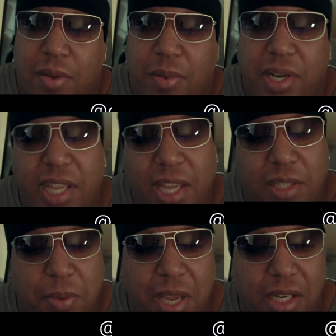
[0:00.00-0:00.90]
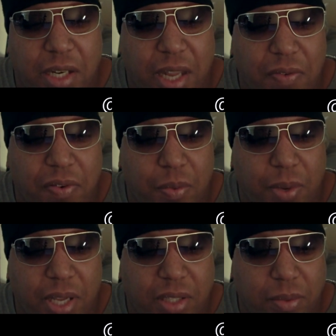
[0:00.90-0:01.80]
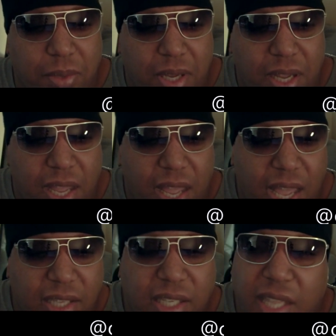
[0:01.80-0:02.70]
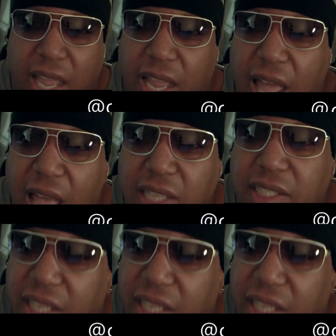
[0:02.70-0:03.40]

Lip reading: But ESPN, in their infinite wisdom, has to